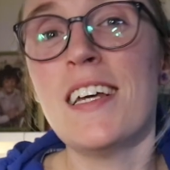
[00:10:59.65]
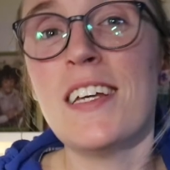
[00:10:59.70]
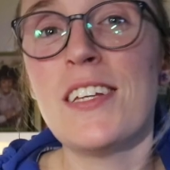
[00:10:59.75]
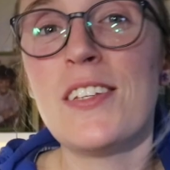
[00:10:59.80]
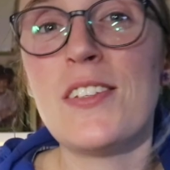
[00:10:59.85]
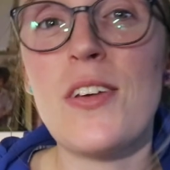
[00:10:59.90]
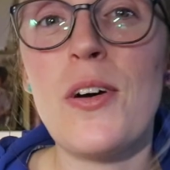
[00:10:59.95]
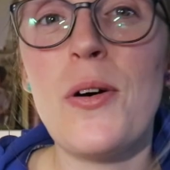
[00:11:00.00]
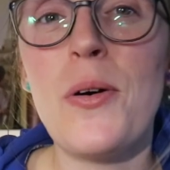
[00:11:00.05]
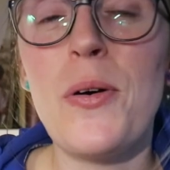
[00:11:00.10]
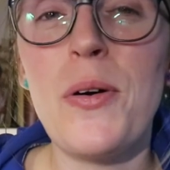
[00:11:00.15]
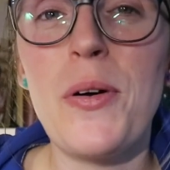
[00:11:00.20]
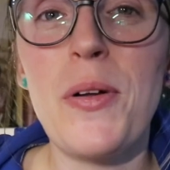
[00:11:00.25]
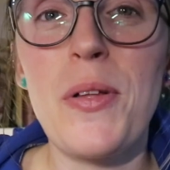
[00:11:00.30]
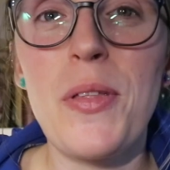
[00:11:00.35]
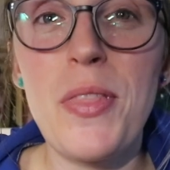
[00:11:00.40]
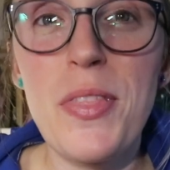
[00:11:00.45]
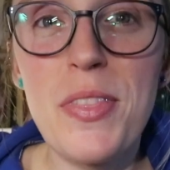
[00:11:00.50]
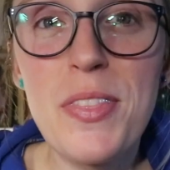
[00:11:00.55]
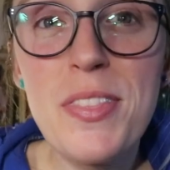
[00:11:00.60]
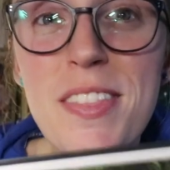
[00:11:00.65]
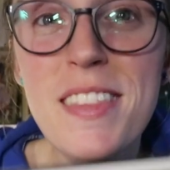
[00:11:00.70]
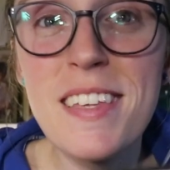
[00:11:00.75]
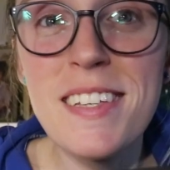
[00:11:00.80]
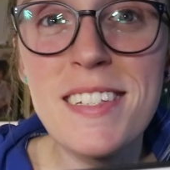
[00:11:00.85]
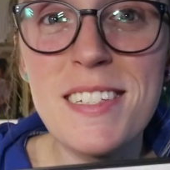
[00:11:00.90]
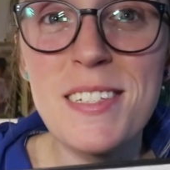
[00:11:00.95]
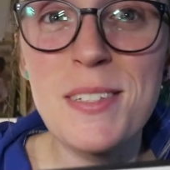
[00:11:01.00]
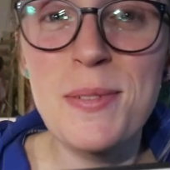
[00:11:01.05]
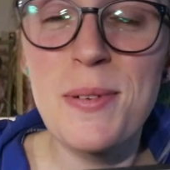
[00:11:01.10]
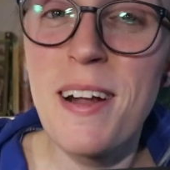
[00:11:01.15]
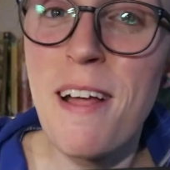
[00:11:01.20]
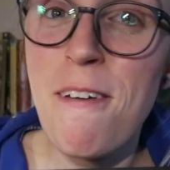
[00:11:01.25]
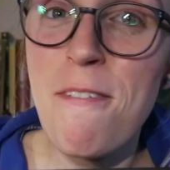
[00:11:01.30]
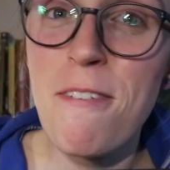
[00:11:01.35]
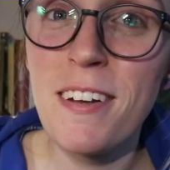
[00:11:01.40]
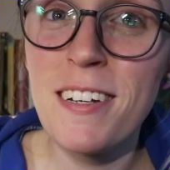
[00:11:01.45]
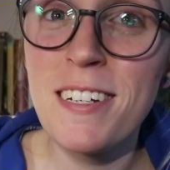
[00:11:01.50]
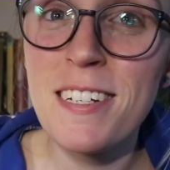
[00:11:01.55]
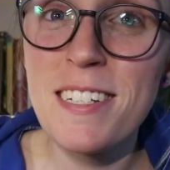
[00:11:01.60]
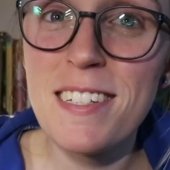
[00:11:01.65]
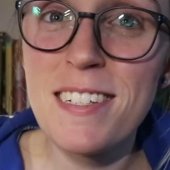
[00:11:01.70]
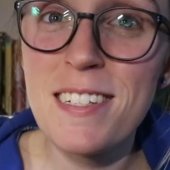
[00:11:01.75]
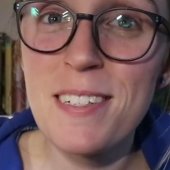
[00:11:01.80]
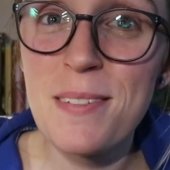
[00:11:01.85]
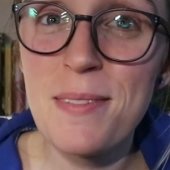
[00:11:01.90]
So this is what I finished this